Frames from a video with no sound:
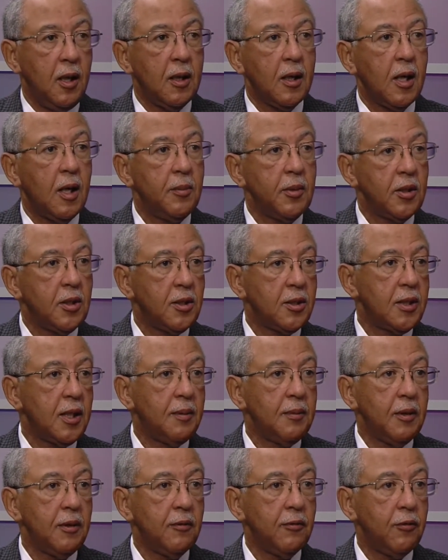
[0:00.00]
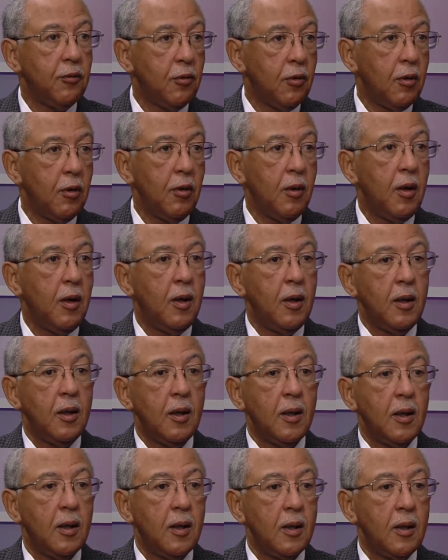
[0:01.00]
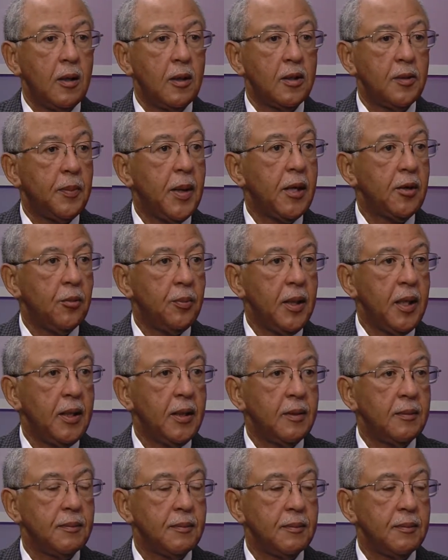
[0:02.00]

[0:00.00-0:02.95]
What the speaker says: coming to see me for spinal pain.